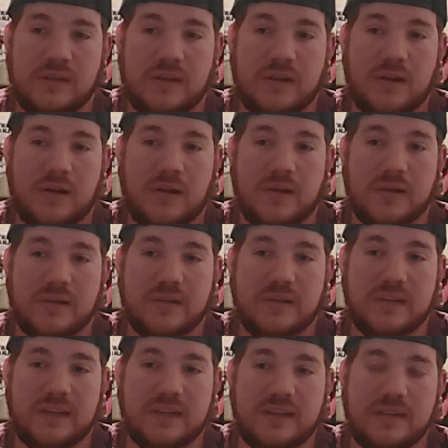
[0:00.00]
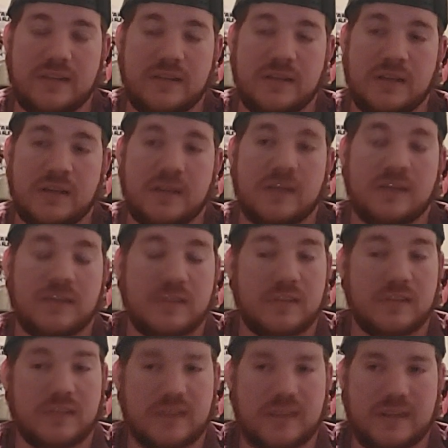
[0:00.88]
all you need.
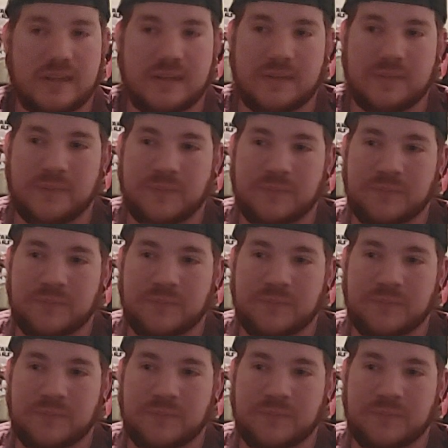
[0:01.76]
Just kidding.